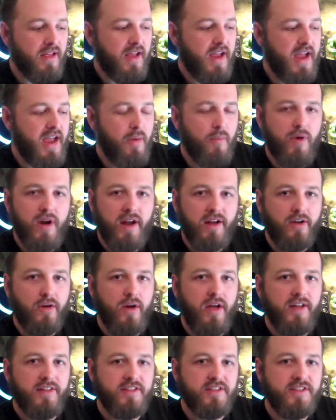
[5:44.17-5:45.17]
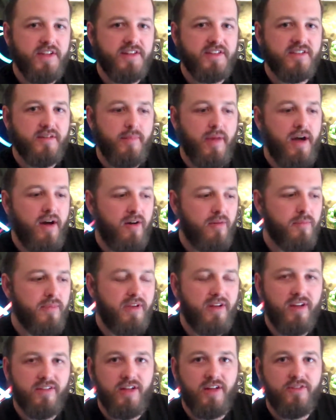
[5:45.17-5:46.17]
And when I go ahead and send some out,
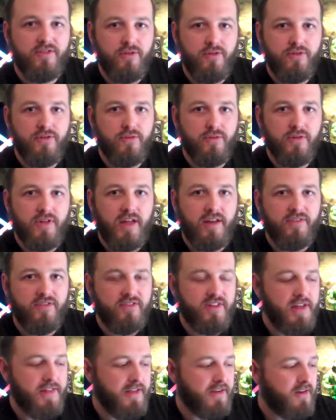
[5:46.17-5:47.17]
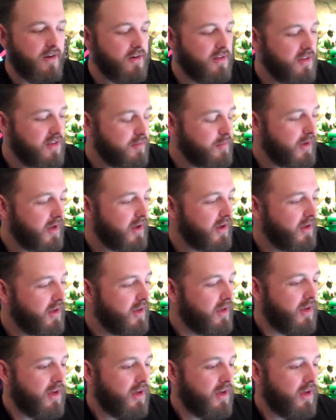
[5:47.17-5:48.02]
because I do a lot of selling on eBay,